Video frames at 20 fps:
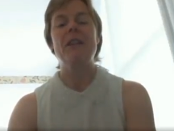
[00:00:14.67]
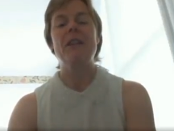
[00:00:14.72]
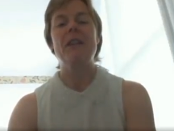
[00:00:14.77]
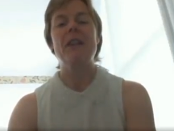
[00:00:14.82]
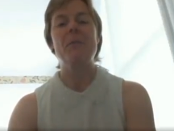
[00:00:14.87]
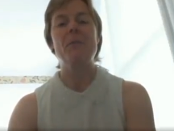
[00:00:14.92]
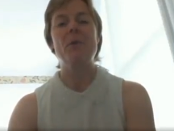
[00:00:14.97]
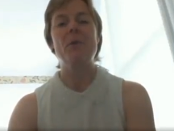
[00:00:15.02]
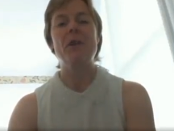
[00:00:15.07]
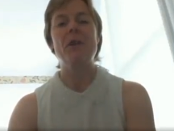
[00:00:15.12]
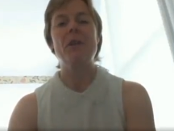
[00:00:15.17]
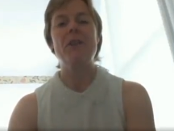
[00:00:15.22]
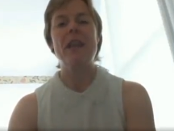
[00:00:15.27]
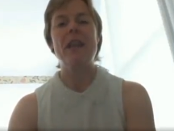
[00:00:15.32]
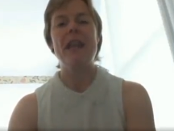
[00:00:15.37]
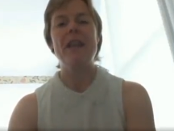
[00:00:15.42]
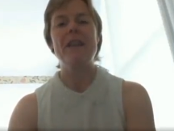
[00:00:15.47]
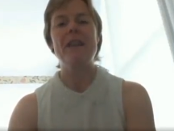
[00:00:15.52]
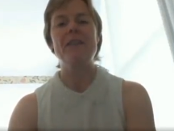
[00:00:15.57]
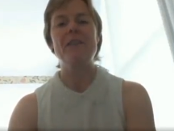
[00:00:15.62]
come on at the
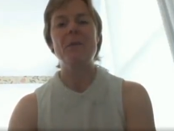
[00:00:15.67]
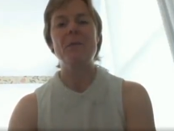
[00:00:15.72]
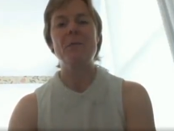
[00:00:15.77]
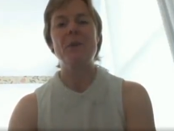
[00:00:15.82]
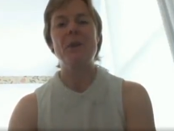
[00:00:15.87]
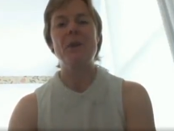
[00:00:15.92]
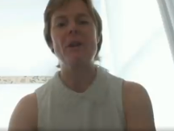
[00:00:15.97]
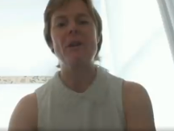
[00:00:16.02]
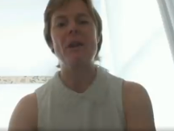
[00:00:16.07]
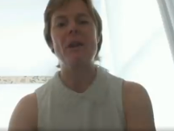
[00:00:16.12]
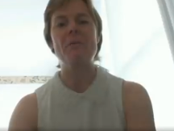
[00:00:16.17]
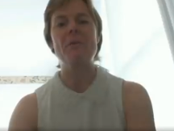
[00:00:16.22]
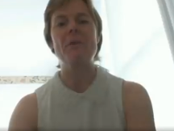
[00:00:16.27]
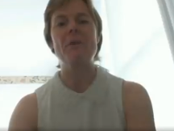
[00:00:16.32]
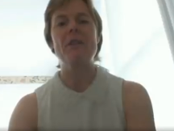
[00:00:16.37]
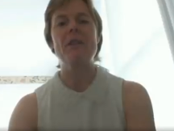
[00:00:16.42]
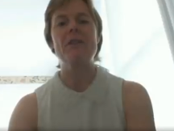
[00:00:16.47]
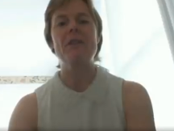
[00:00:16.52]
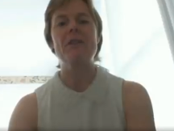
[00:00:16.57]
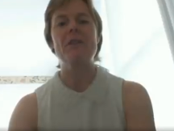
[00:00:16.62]
end of the programme
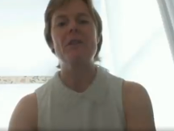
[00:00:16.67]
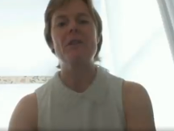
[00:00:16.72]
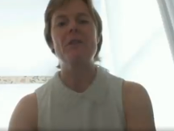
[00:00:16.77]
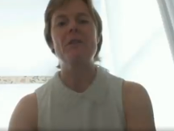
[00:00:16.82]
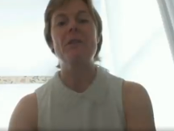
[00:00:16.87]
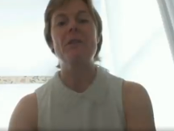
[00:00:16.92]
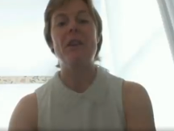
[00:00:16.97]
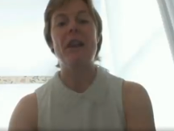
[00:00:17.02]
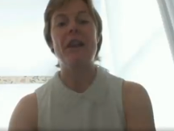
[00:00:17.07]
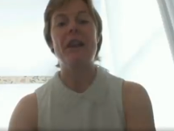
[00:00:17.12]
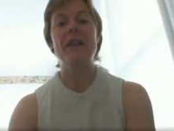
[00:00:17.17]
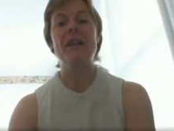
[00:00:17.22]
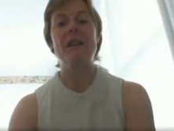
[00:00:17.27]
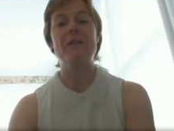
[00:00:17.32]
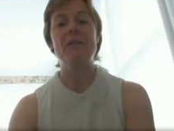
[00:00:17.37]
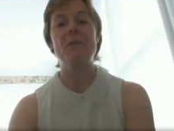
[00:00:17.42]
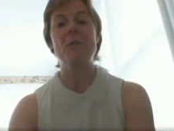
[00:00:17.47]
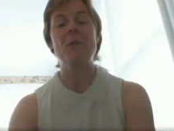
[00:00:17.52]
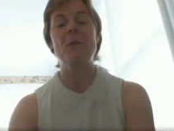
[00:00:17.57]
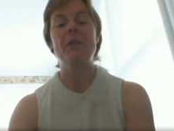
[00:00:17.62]
to thank
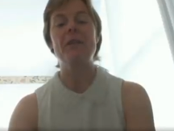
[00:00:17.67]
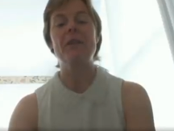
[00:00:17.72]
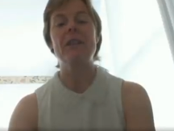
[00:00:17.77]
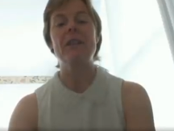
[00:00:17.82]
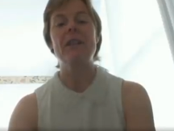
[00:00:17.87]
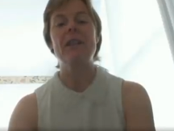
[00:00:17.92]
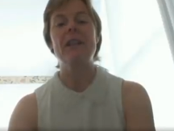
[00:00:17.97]
everyone,